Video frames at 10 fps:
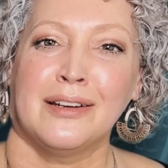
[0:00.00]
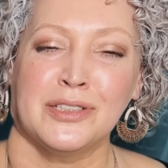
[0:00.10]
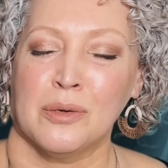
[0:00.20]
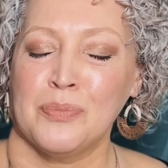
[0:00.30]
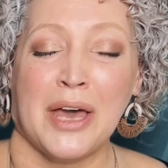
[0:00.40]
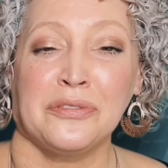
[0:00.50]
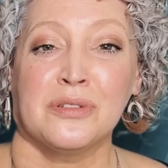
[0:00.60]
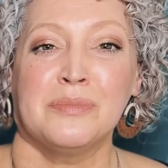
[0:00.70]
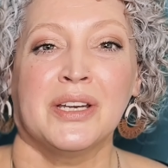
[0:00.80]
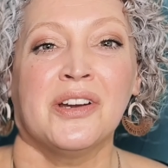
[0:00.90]
on your
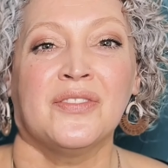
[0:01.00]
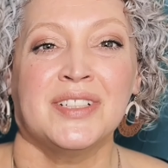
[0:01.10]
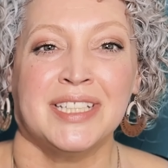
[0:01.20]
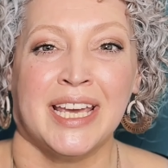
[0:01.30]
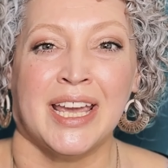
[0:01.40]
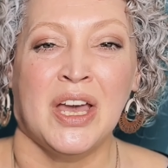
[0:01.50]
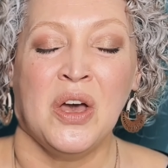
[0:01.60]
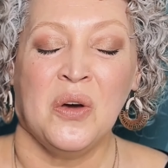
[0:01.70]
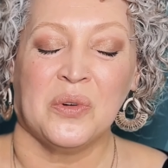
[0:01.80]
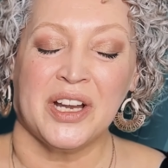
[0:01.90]
bathroom mirror every day,
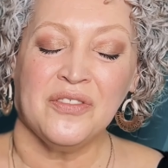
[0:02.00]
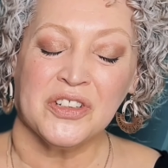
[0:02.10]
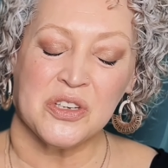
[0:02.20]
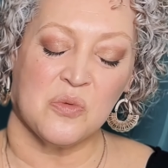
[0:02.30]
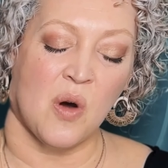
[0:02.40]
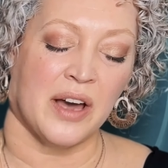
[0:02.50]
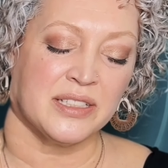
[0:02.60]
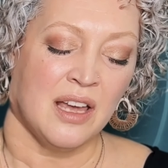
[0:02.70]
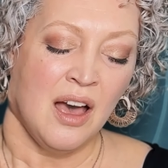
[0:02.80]
whatever you want.